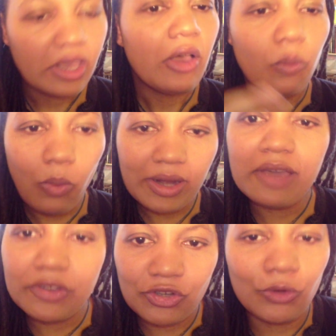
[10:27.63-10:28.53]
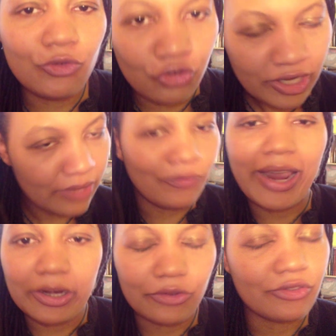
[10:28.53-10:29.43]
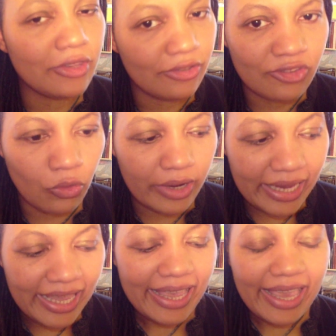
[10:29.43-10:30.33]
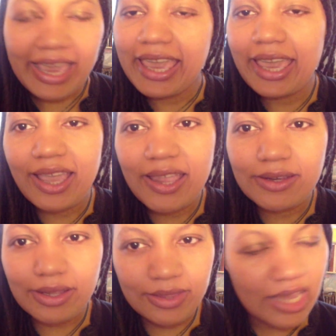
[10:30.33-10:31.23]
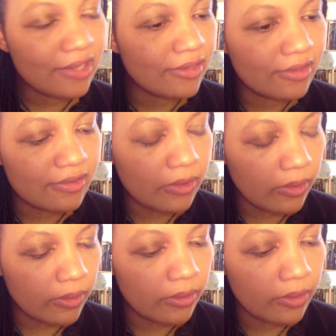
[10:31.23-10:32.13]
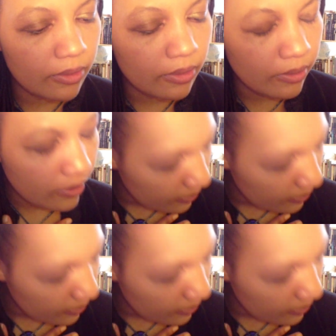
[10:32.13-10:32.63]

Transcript: one of the two chief writers to this story, and this oh